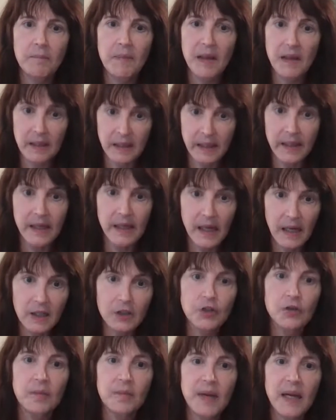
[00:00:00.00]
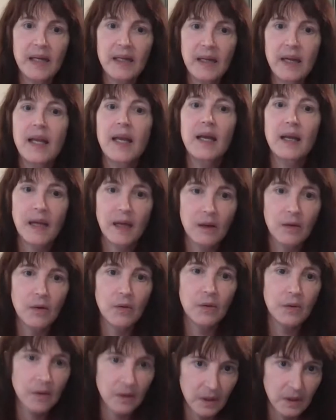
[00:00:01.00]
electromagnetic
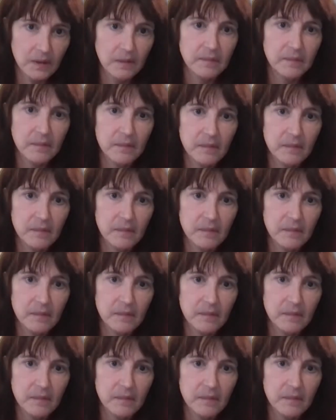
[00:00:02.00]
organ.